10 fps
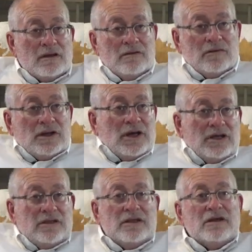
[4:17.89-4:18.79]
Well, I
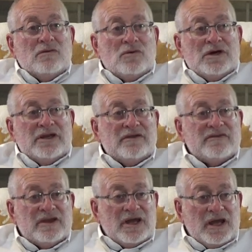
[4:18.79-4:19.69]
think one is
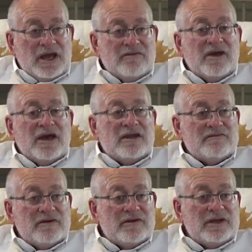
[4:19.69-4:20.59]
that I have had a
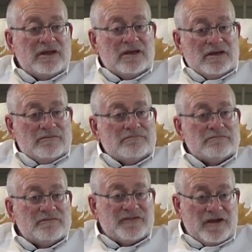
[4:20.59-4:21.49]
very um,
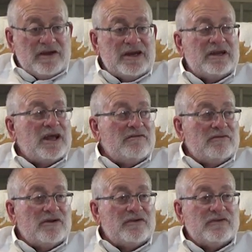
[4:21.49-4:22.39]
varied and
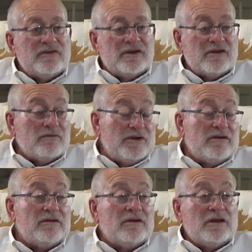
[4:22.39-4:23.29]
diverse uh,
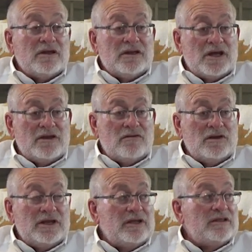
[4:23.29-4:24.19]
career, not
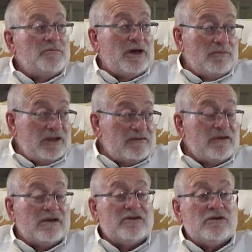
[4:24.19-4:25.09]
only in the public
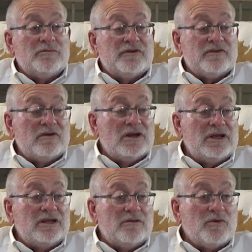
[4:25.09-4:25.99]
sector, but
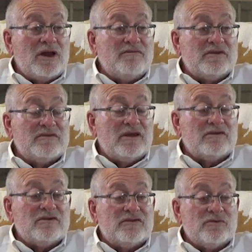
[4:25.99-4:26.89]
certainly in the private
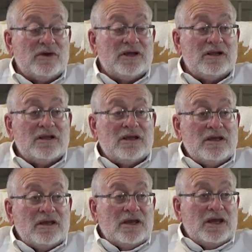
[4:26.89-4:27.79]
sector as well.
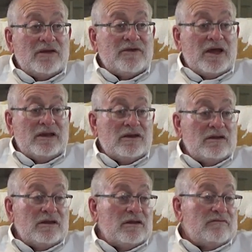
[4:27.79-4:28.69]
And I've had,
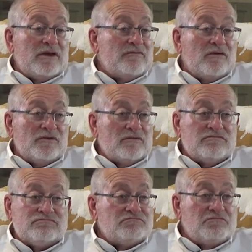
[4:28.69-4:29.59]
you know, I have over
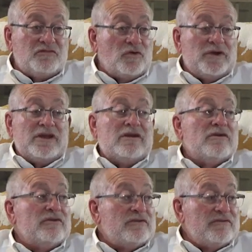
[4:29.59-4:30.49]
40
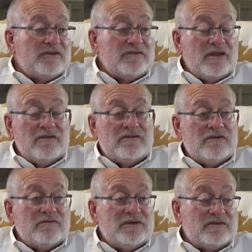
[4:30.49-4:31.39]
years of
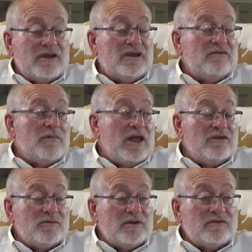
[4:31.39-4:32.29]
extensive executive
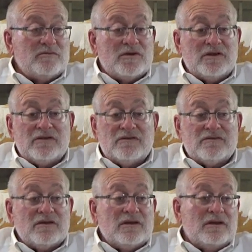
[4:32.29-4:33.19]
management
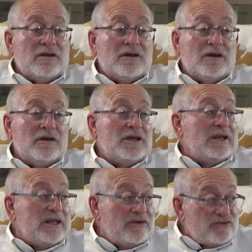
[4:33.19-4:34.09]
experience uh, in
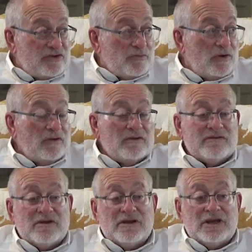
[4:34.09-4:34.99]
leadership
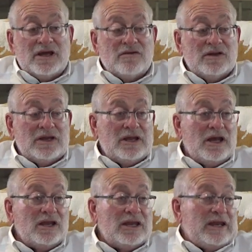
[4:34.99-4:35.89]
roles, uh, not only
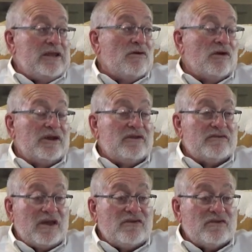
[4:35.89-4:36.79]
uh, leading
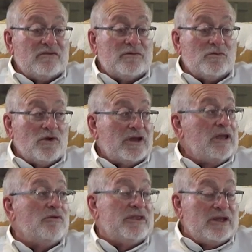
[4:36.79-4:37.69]
organizations, but
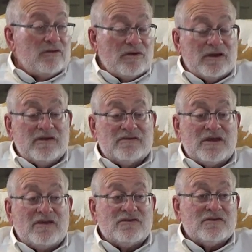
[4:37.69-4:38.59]
working within
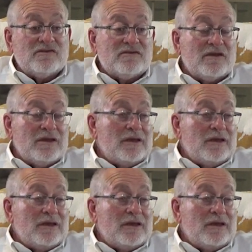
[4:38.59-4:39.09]
organizations.